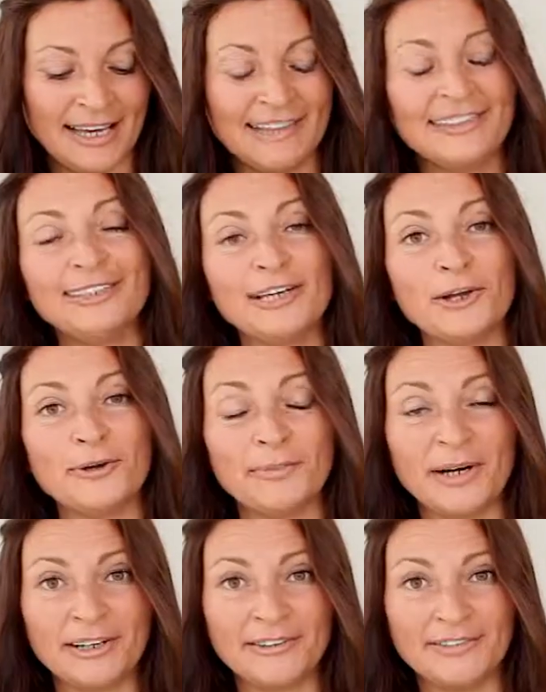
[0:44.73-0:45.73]
the yellow
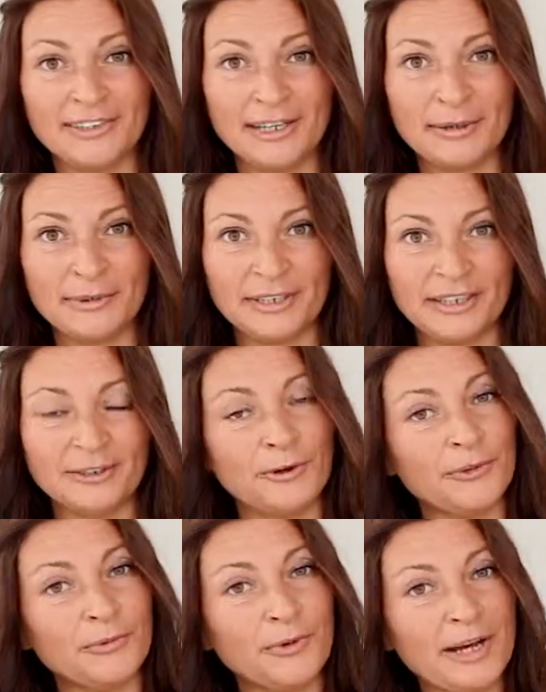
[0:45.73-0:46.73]
part of the lemon, not
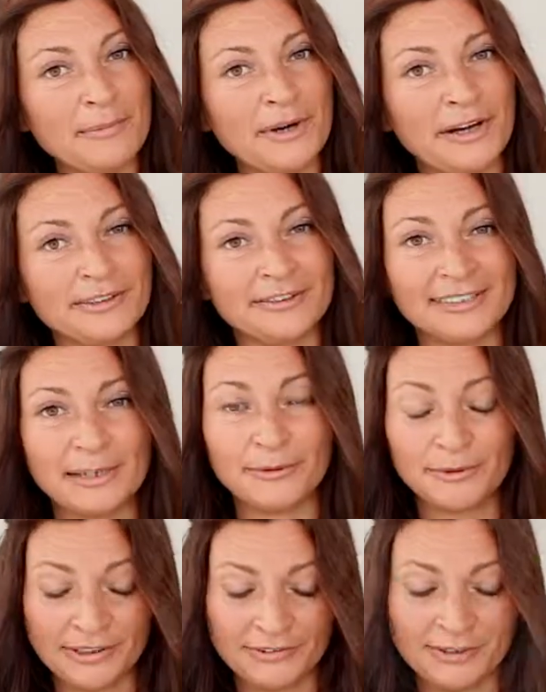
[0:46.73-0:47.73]
the white part, because that will
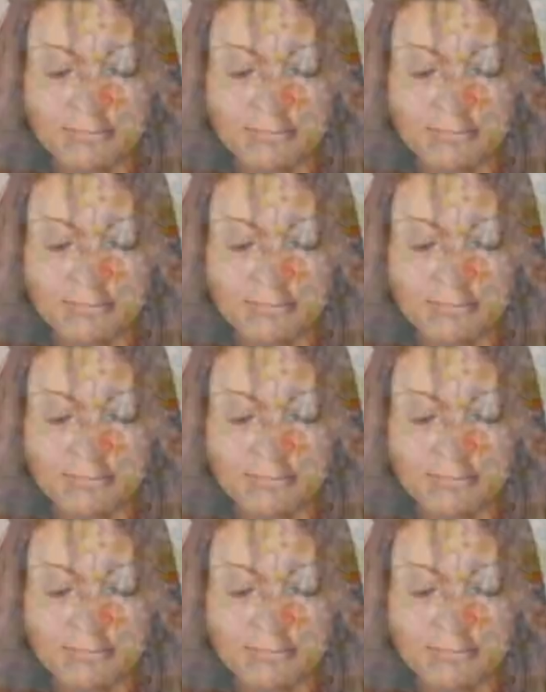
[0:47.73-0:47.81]
give it